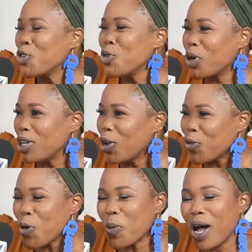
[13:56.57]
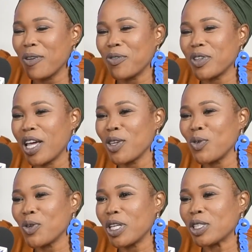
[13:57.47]
know the love when I have for that
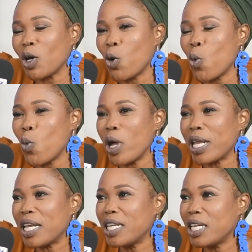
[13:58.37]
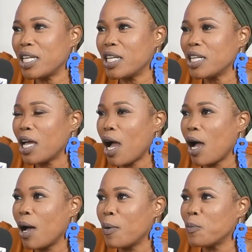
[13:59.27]
youth. So when I did
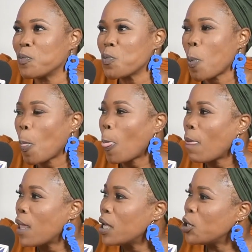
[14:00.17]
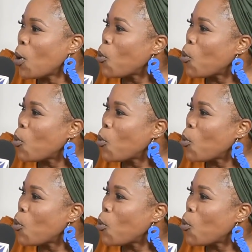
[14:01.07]
No